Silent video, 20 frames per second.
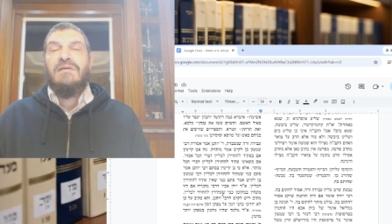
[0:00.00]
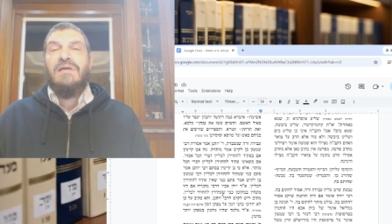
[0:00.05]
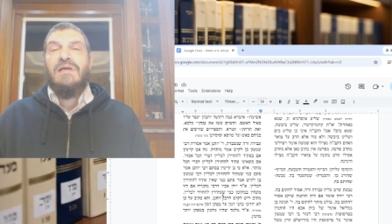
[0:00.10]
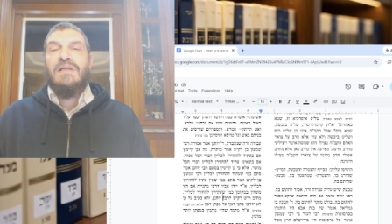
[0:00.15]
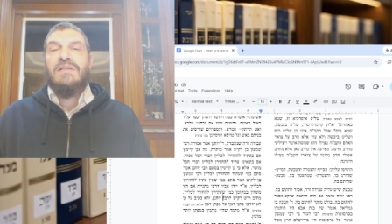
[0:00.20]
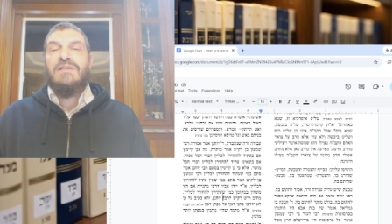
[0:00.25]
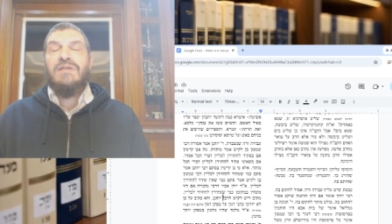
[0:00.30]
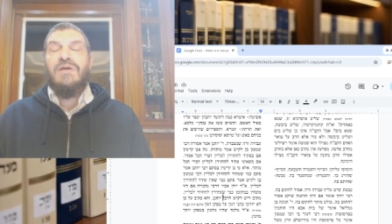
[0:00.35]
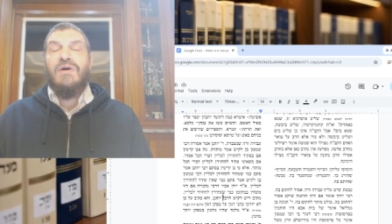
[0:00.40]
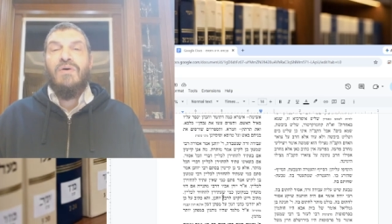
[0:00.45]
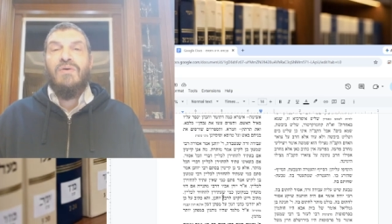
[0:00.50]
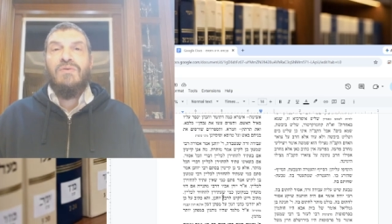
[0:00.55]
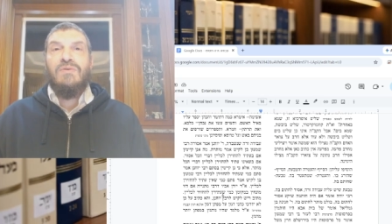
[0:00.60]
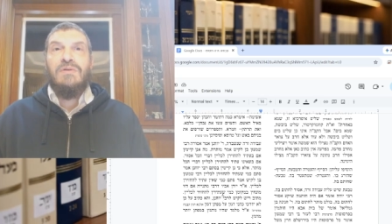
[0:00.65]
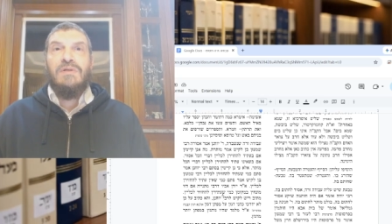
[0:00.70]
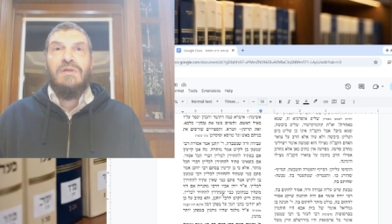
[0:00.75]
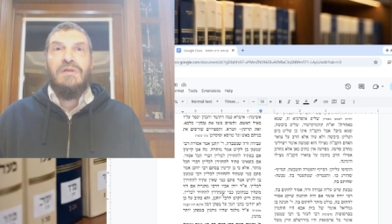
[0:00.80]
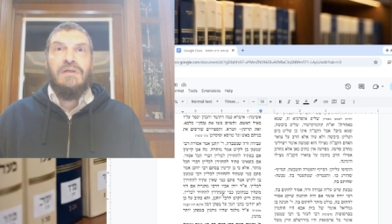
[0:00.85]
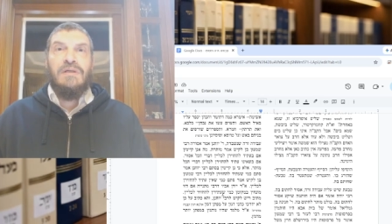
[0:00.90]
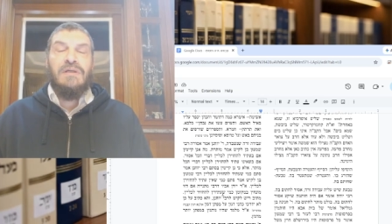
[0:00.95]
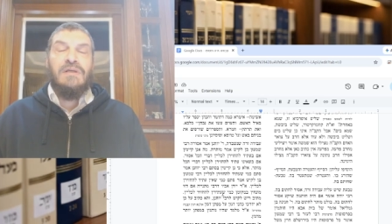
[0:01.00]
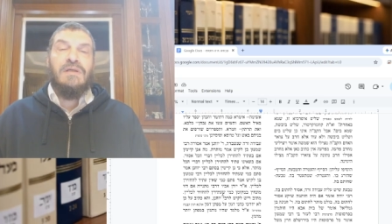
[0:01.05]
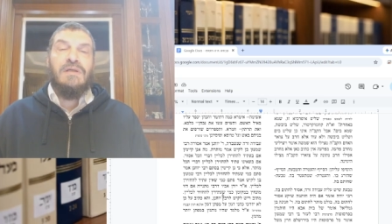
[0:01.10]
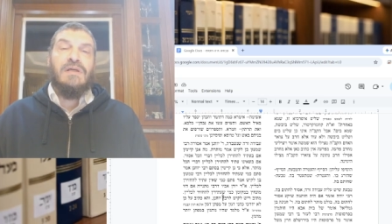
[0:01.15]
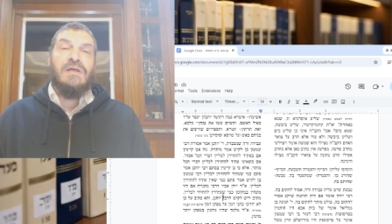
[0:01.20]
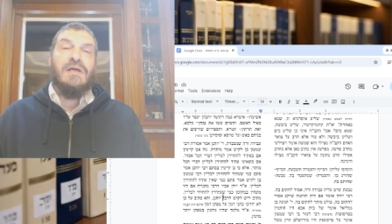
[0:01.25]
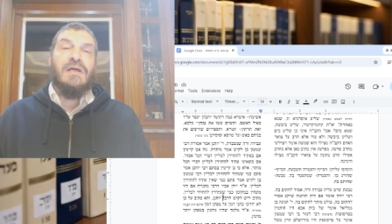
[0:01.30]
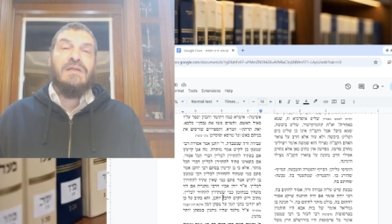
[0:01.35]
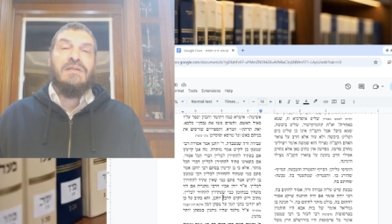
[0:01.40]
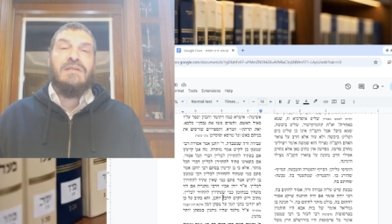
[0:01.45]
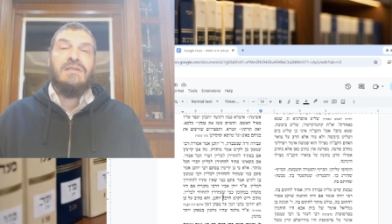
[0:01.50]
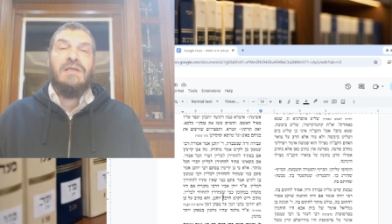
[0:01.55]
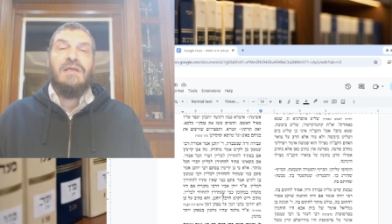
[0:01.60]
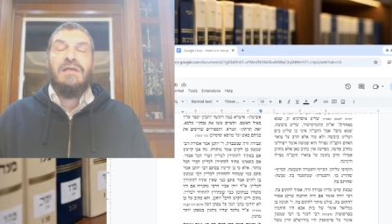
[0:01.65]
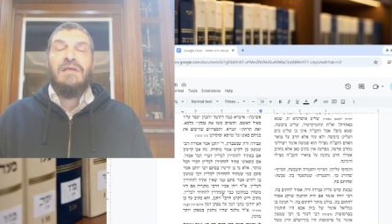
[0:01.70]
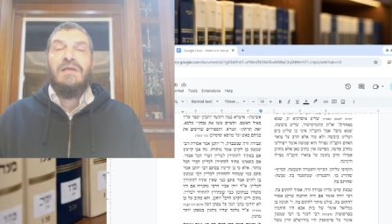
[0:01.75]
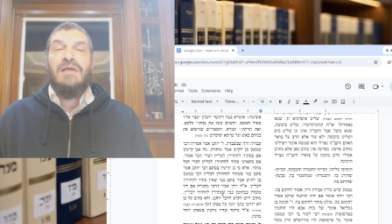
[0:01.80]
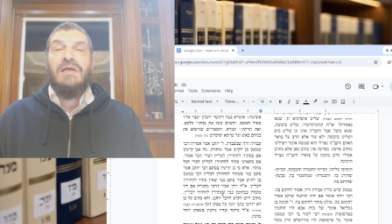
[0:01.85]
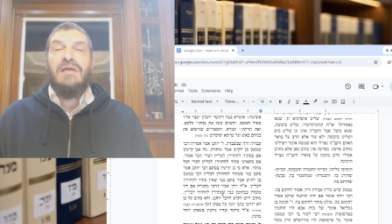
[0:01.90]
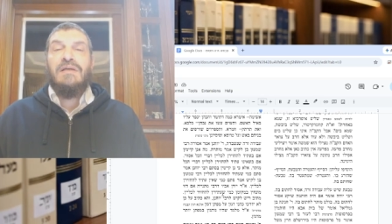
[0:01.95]
It's an older, it's
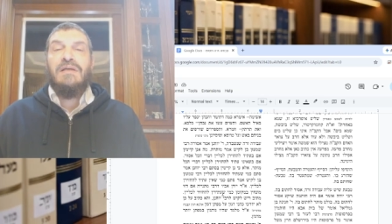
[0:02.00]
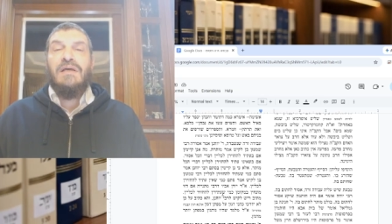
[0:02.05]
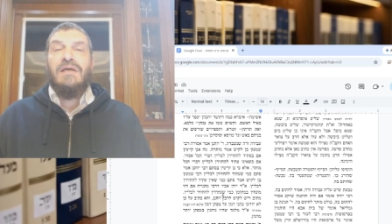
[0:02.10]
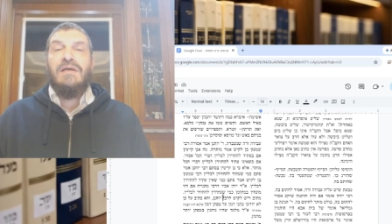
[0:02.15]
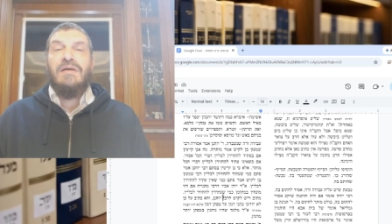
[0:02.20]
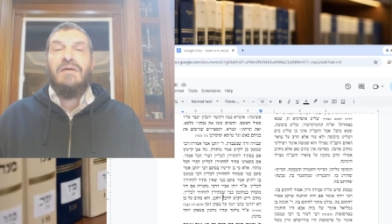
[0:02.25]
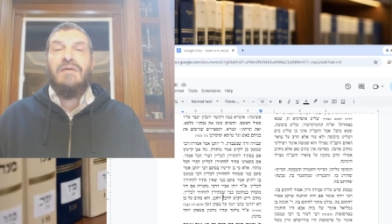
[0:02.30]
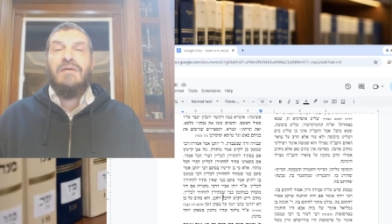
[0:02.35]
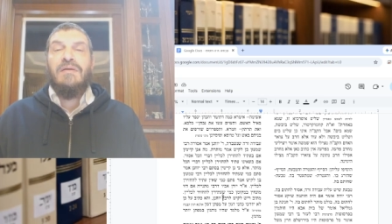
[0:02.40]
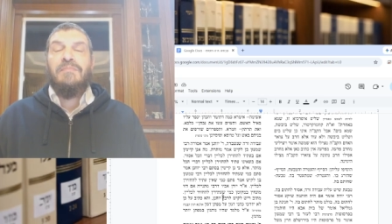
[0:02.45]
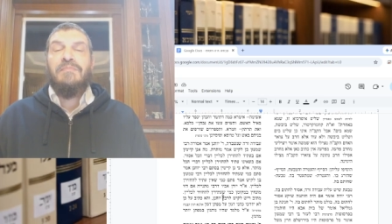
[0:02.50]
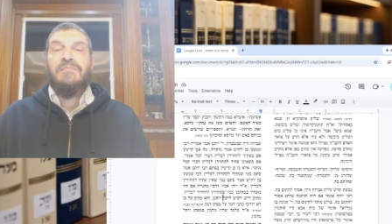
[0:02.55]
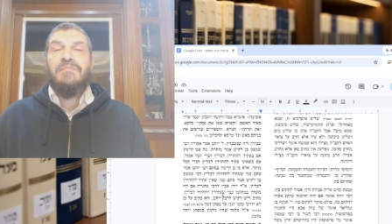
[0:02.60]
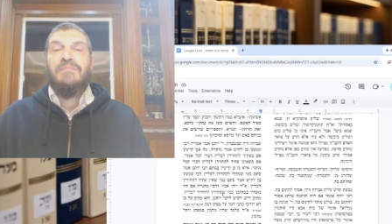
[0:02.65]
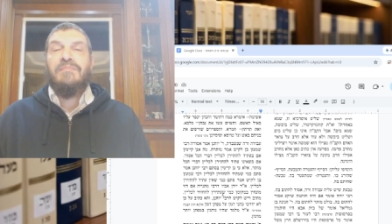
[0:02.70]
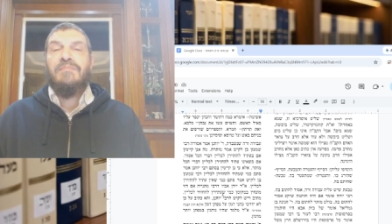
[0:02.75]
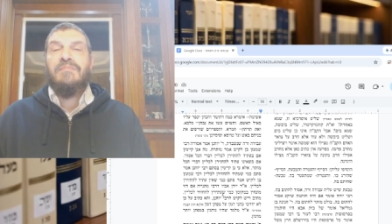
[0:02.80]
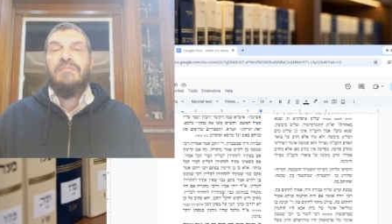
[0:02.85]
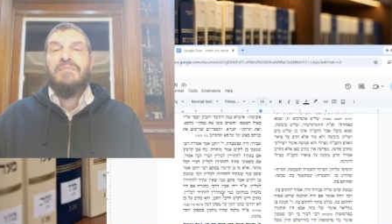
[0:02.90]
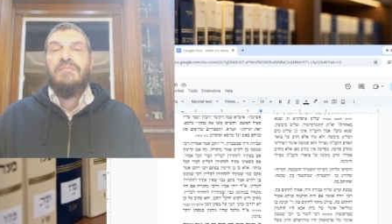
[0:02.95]
like an